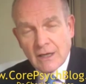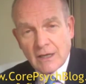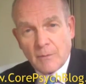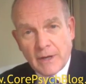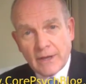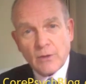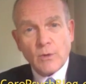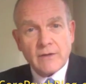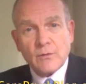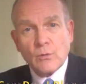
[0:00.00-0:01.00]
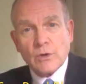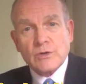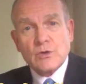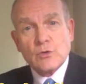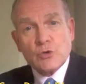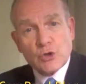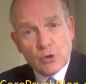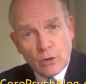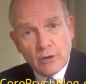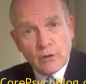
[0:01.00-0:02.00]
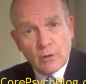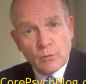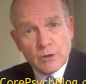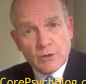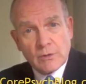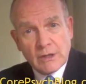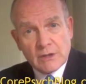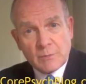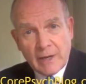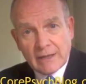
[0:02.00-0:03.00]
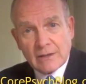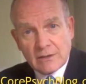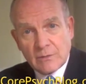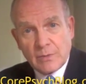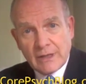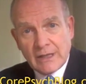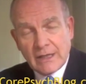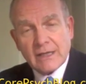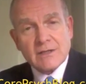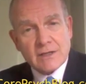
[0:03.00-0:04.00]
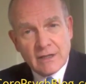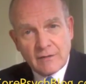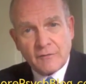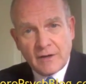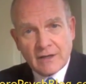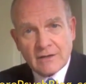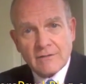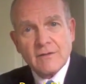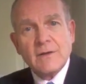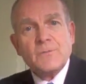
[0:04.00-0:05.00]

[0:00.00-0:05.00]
Now, by the way, if it works too short on what you would expect it to be, it's ineffective.